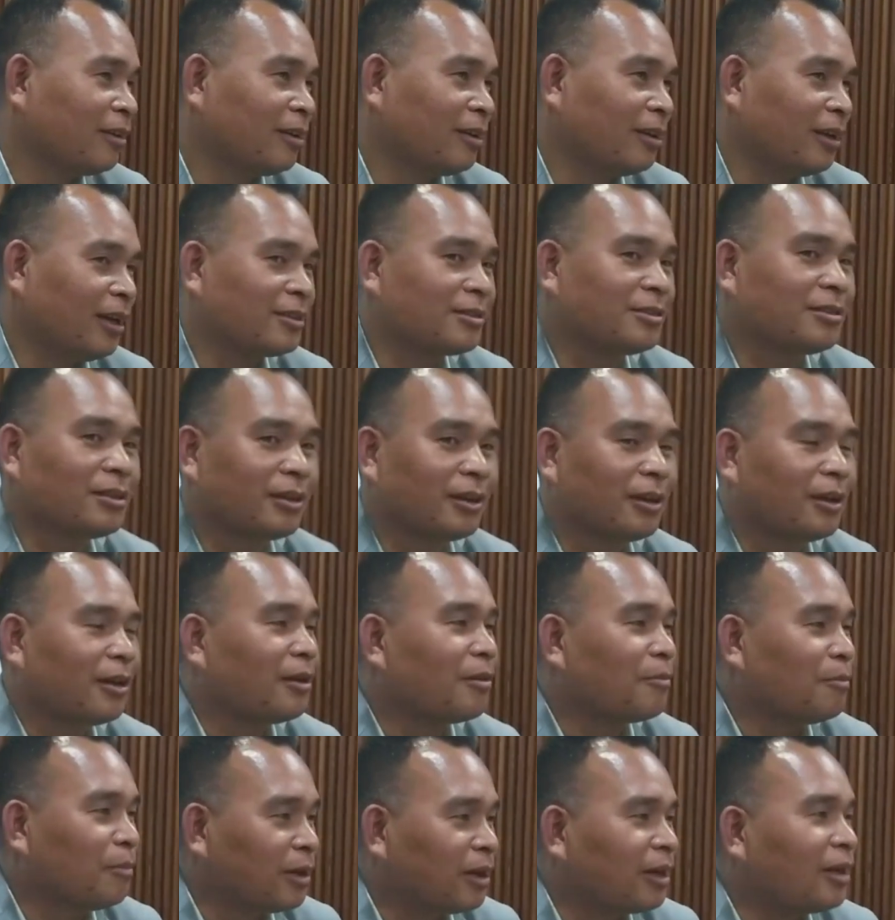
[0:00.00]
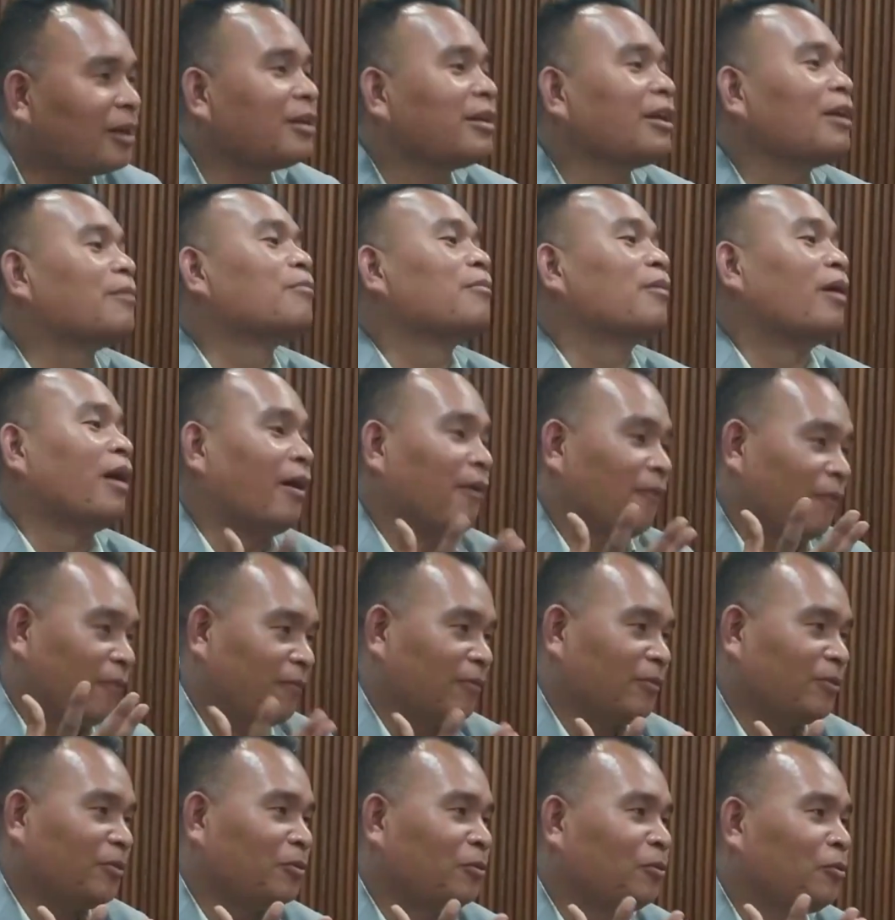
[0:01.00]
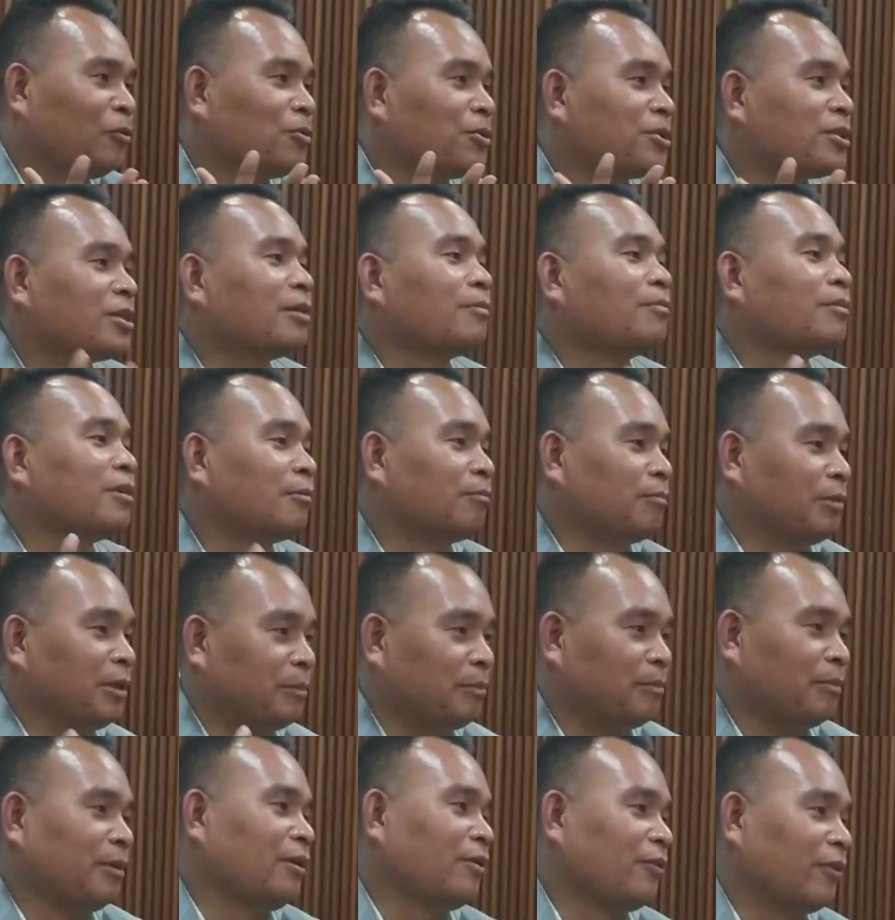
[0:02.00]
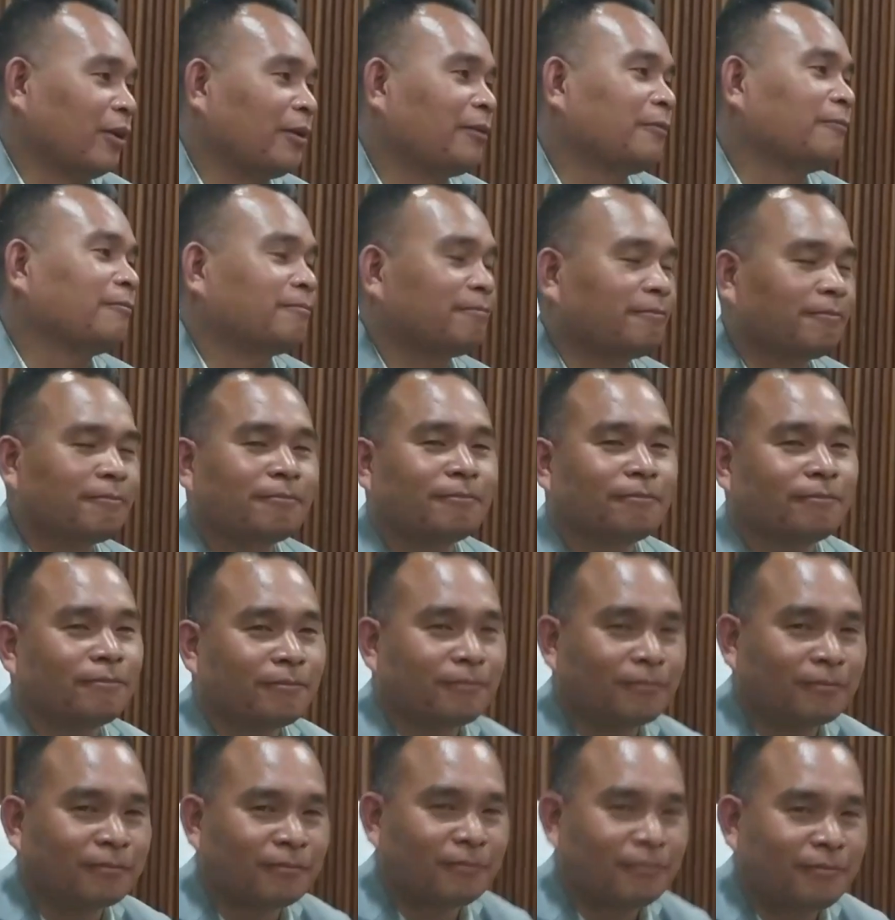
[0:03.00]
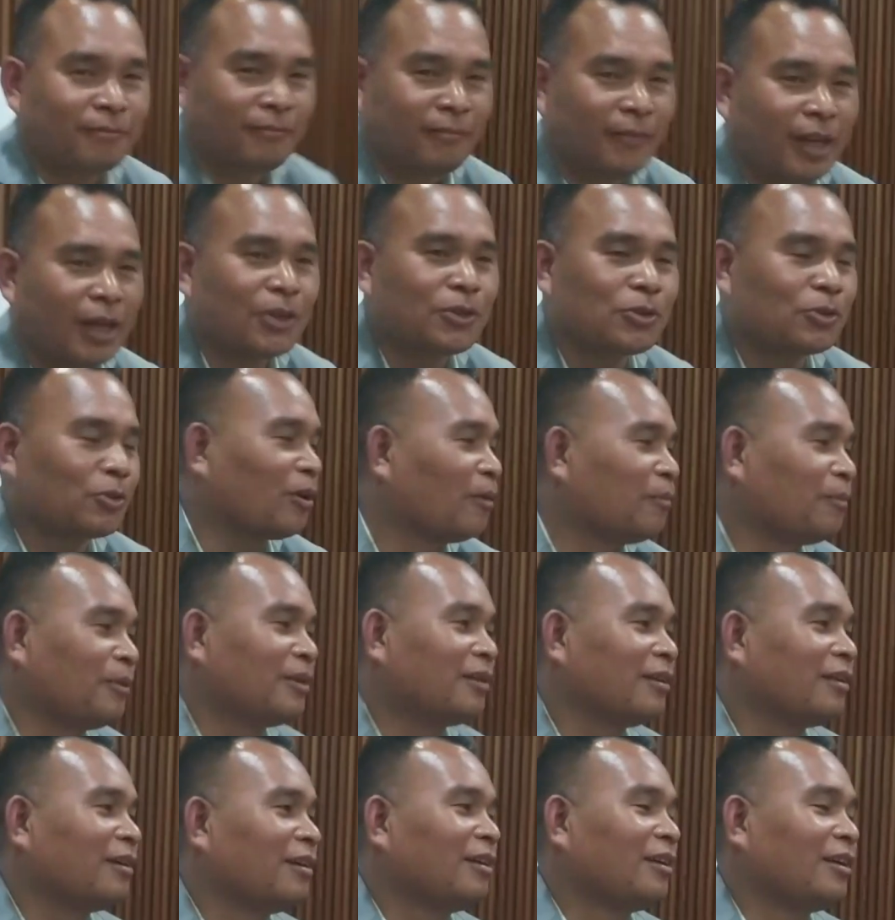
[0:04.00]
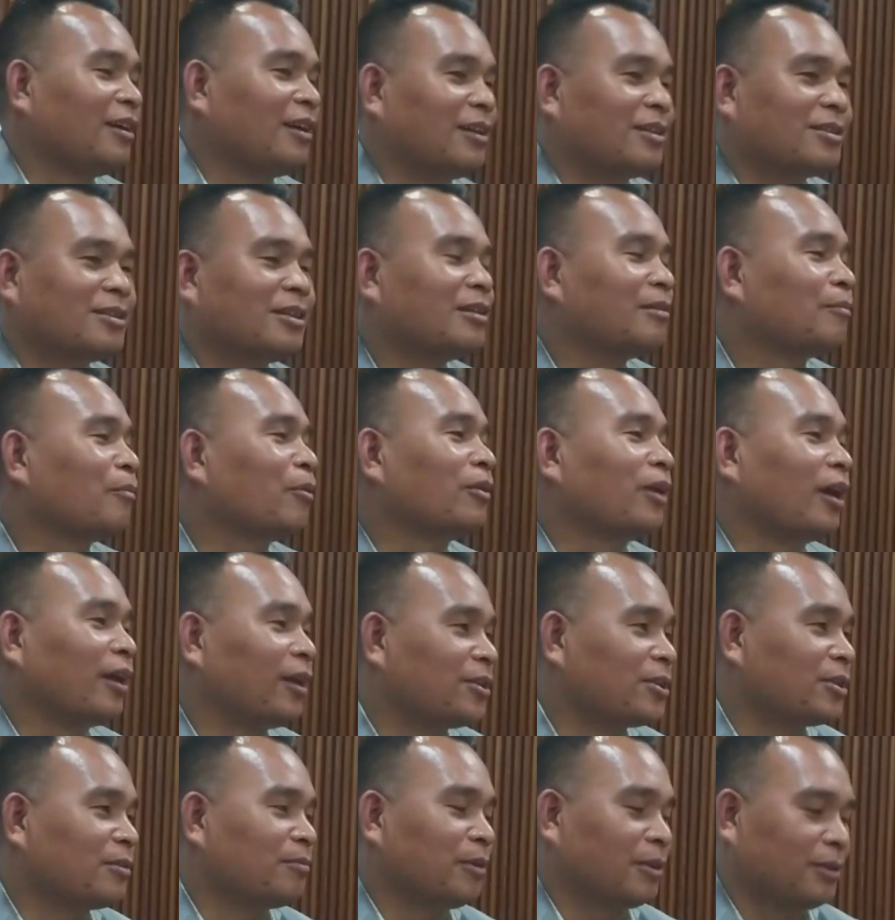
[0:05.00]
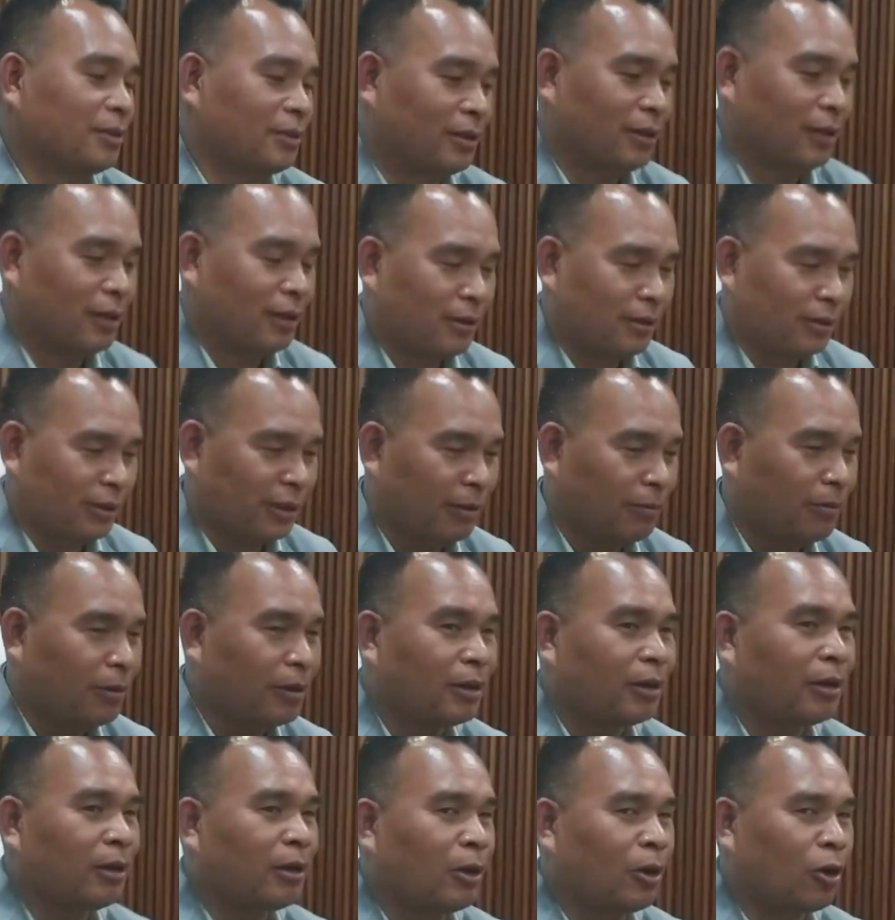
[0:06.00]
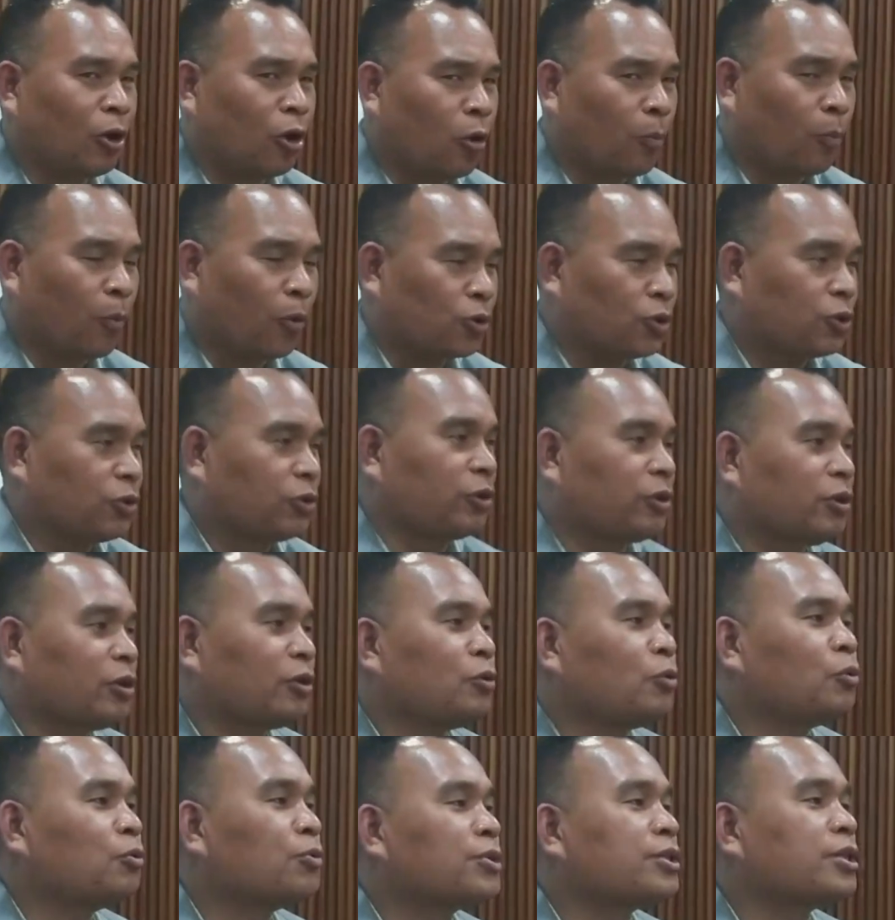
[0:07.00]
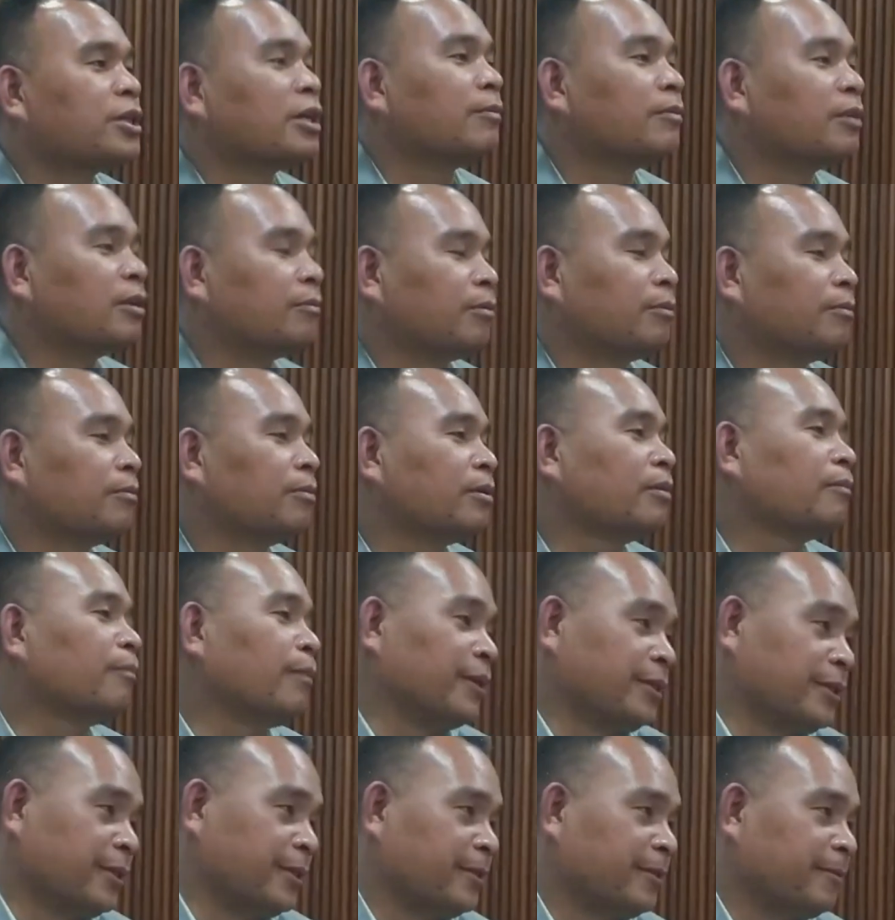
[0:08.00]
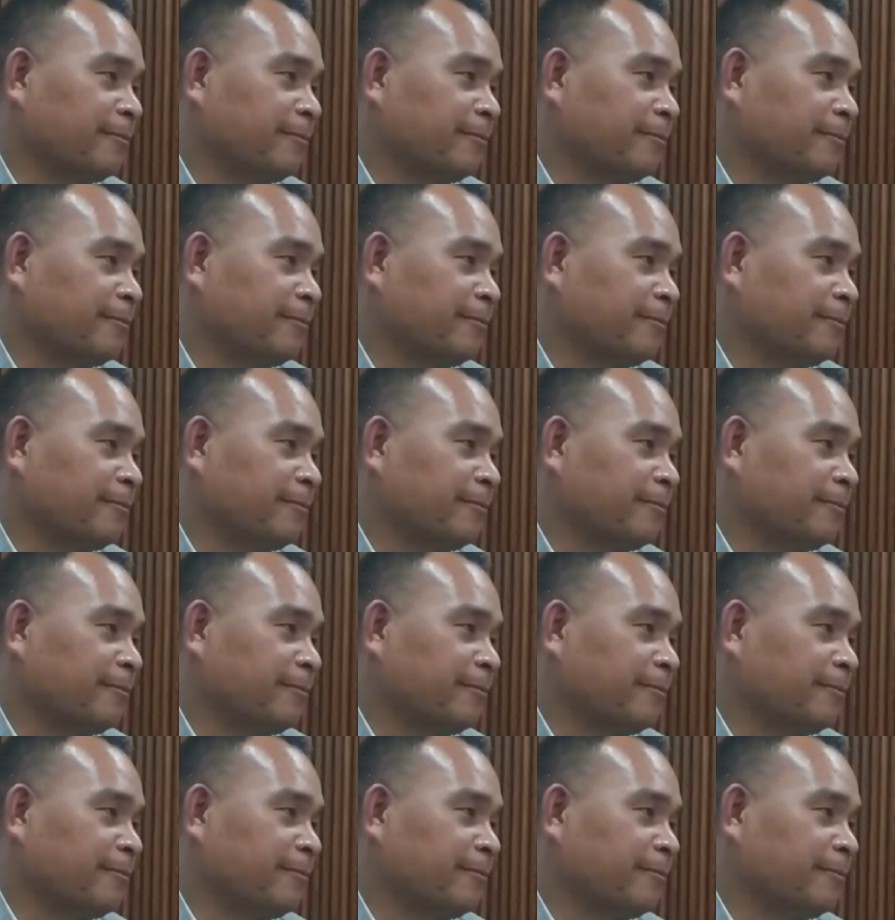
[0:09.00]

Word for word: It's not bringing them up to serve the people, right? So, I mean, it is not about that, but giving the opportunity to serve the people better.